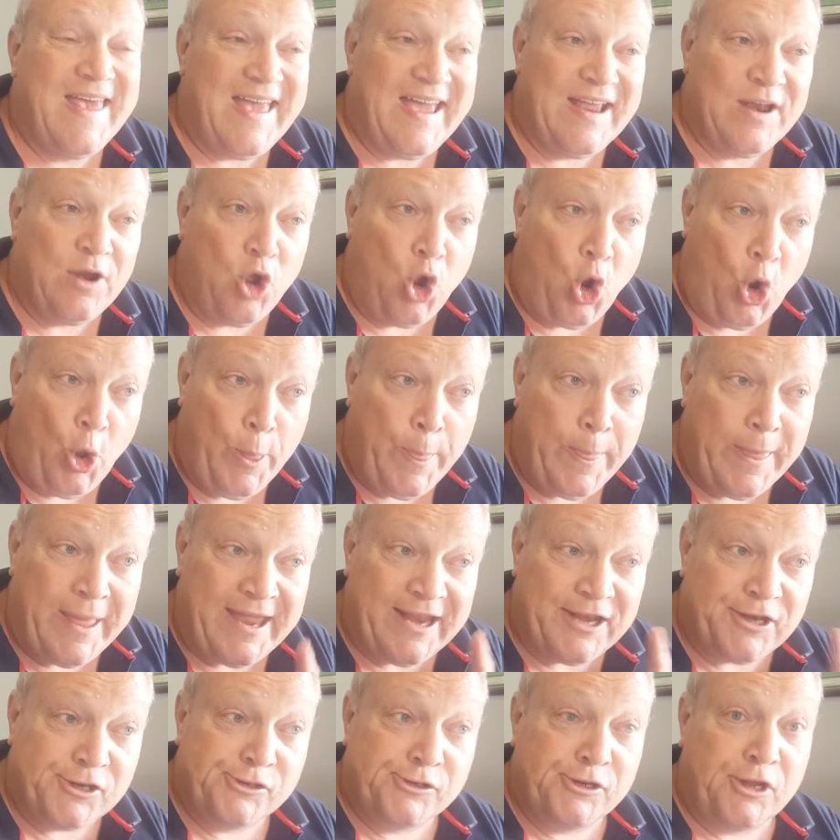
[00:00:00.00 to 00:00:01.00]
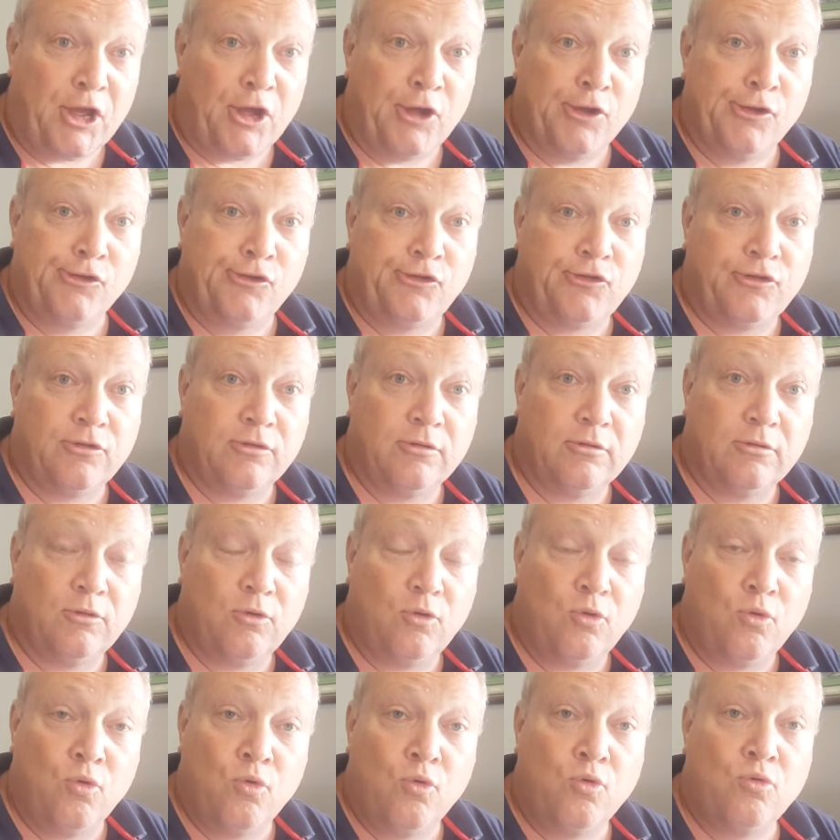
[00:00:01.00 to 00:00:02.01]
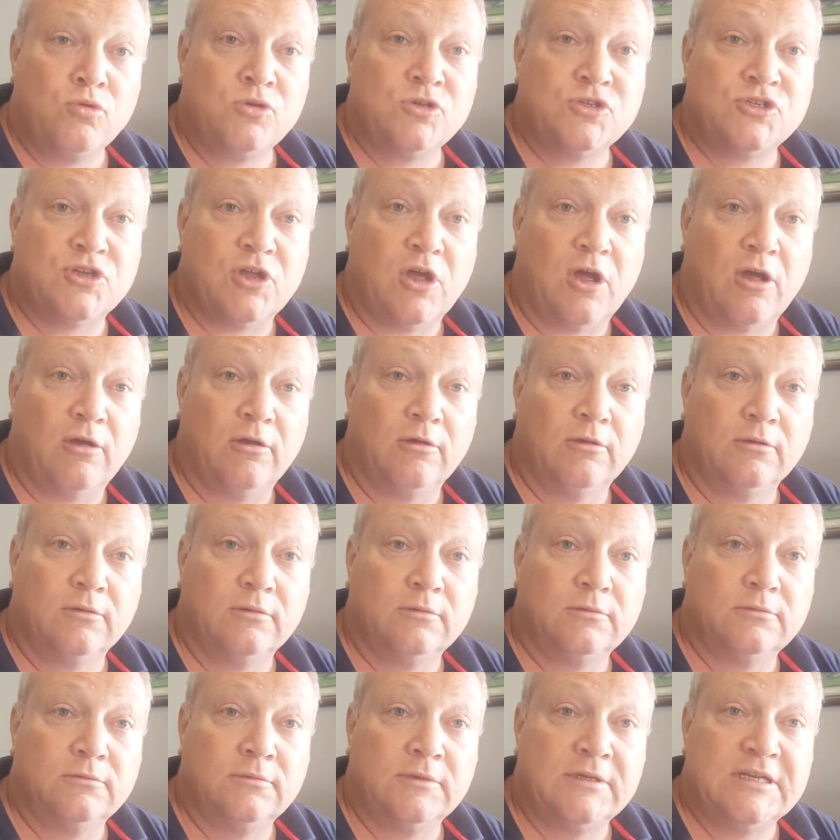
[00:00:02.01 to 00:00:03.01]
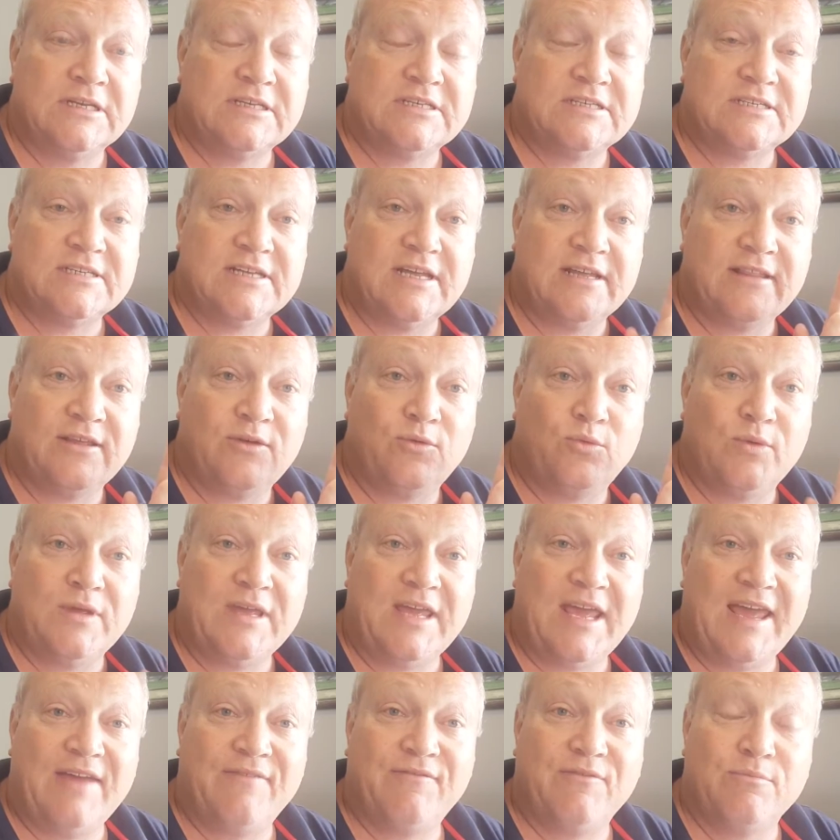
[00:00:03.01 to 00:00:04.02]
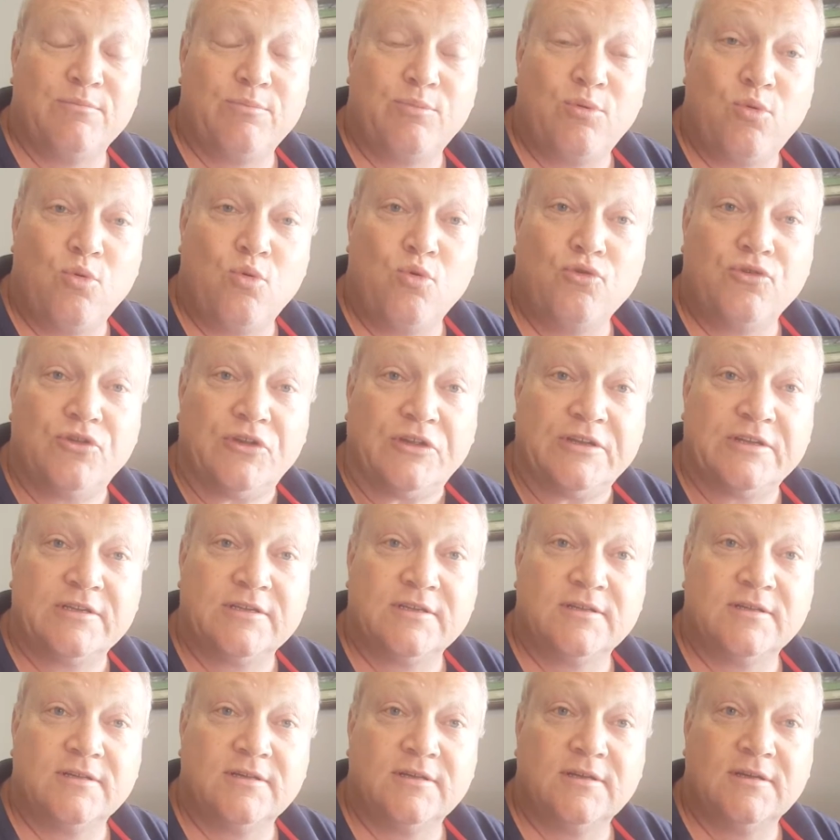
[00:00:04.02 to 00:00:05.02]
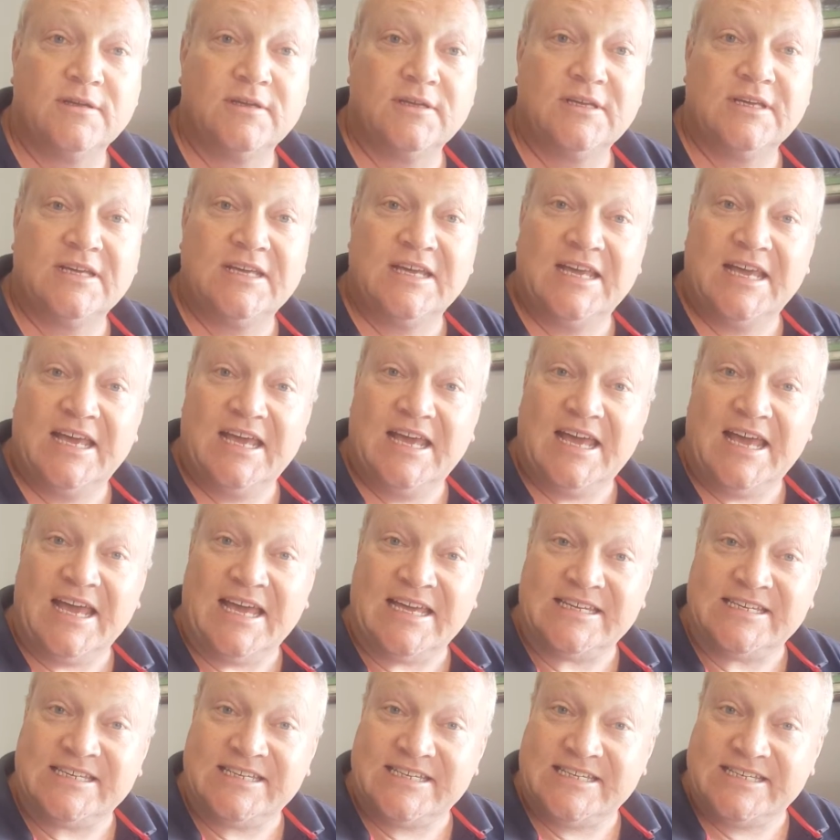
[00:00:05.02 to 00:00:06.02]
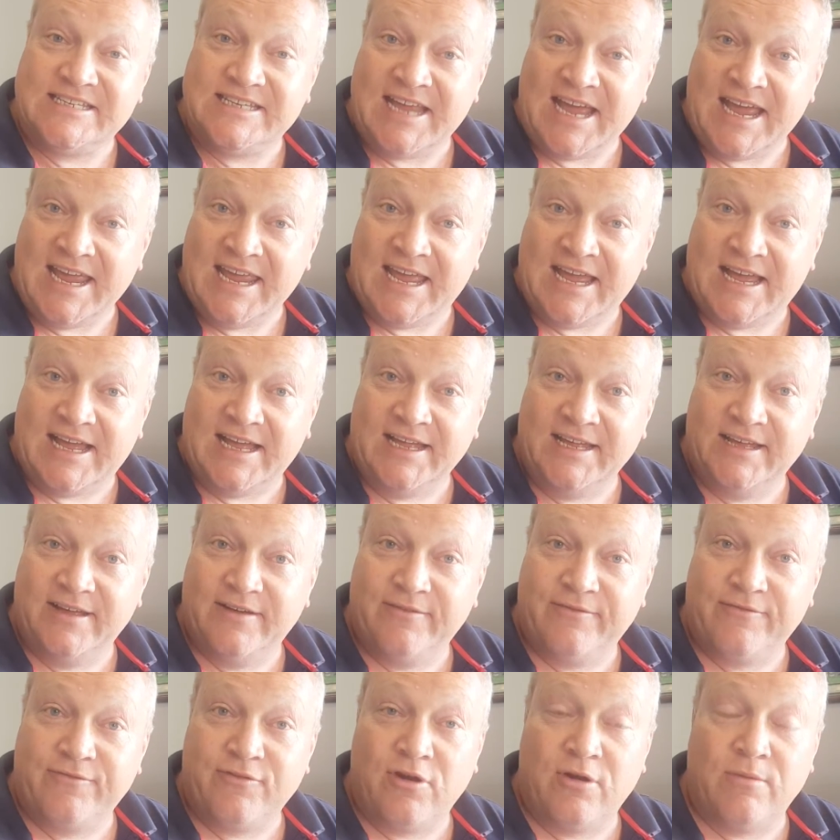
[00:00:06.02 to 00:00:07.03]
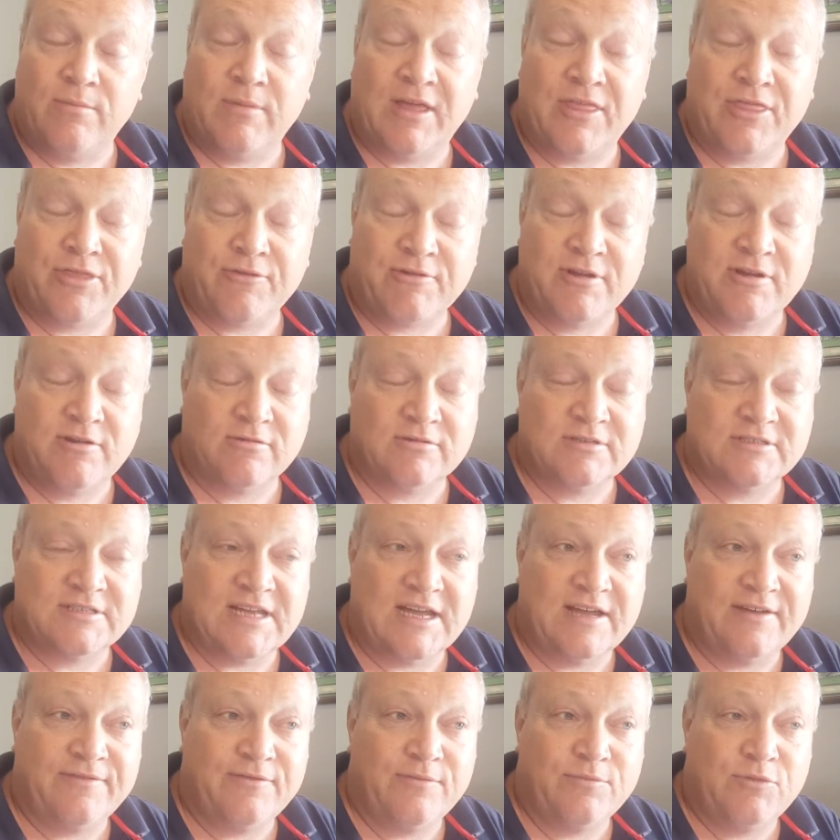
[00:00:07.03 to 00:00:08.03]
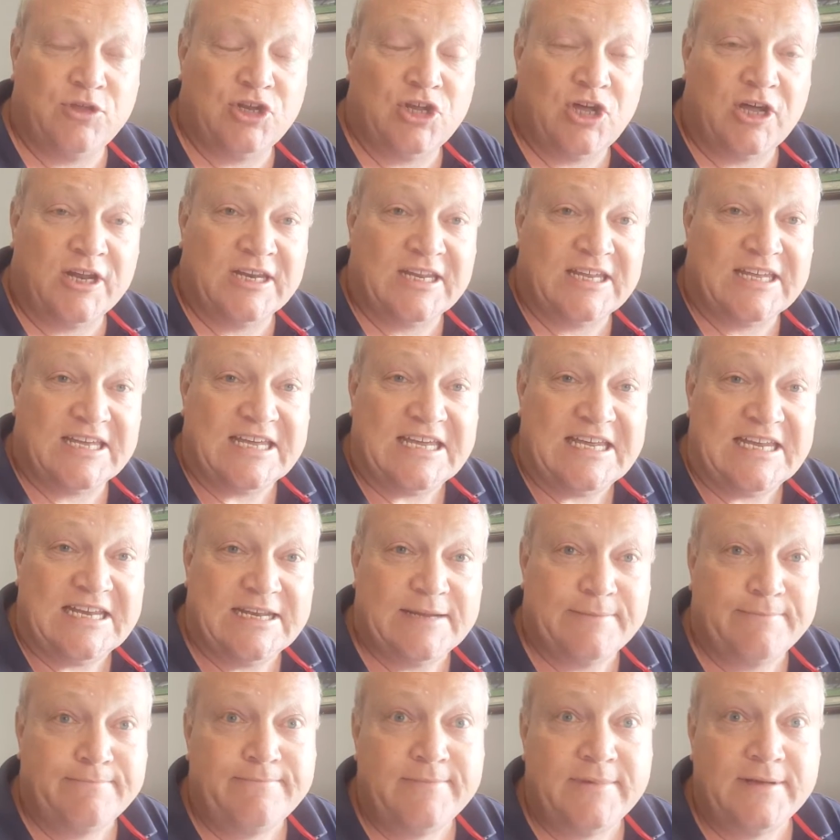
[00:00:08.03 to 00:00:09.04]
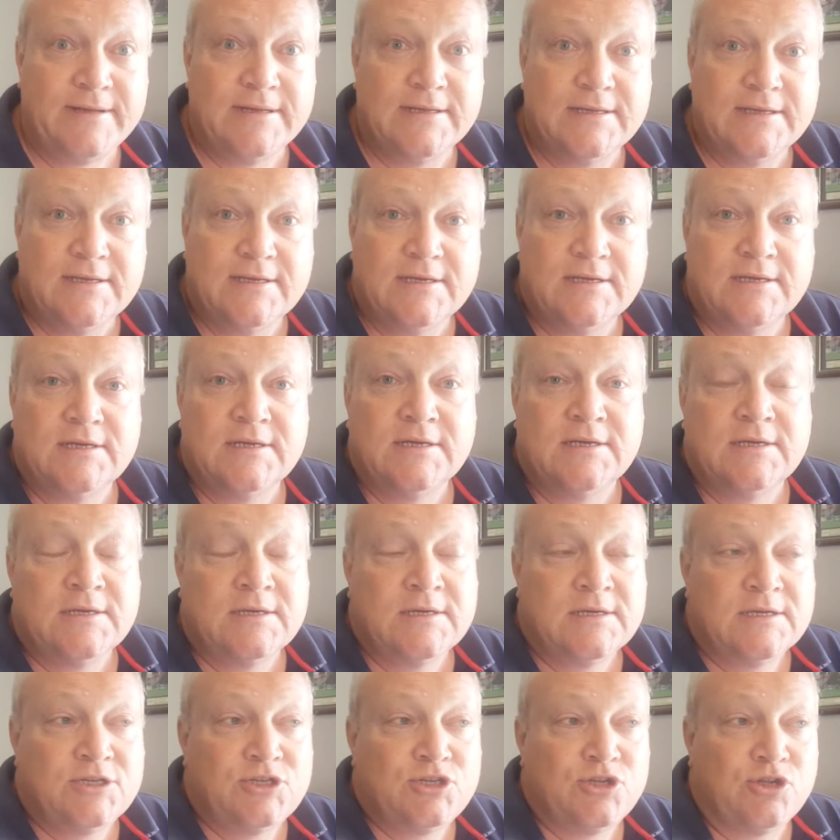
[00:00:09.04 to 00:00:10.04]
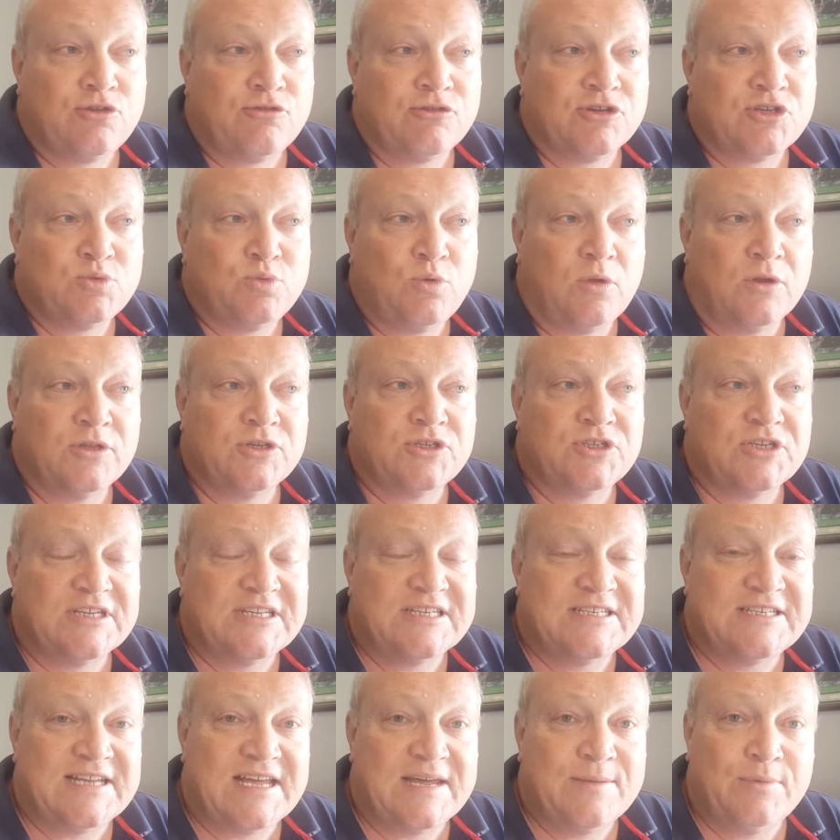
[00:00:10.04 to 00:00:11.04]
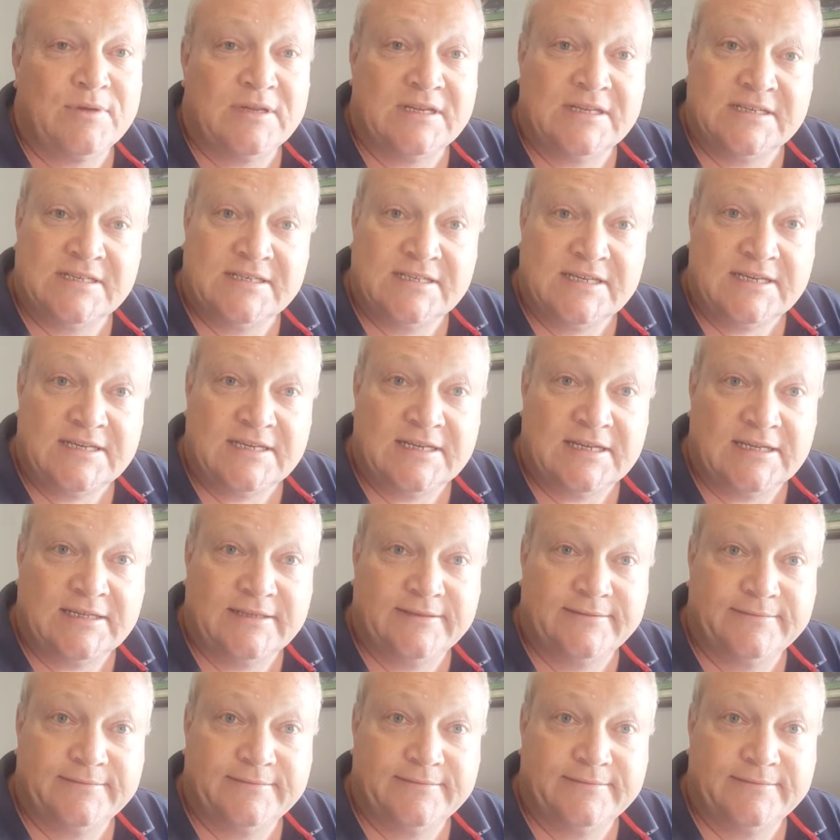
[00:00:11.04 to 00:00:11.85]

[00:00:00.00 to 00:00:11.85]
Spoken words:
And on that note, also, we need to say that we have imported a stayer from a 3-year-old stayer from the United Kingdom to Chris Waller's stable in Sydney.